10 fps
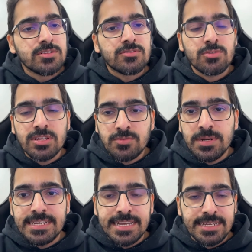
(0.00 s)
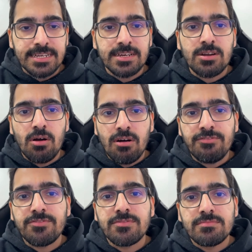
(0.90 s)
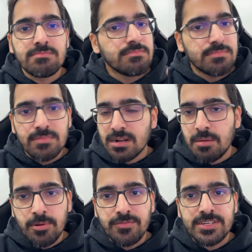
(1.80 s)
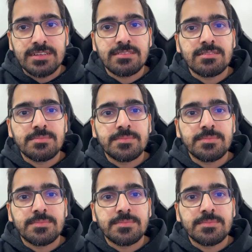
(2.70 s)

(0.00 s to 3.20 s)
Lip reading: So this will take care of a couple of things.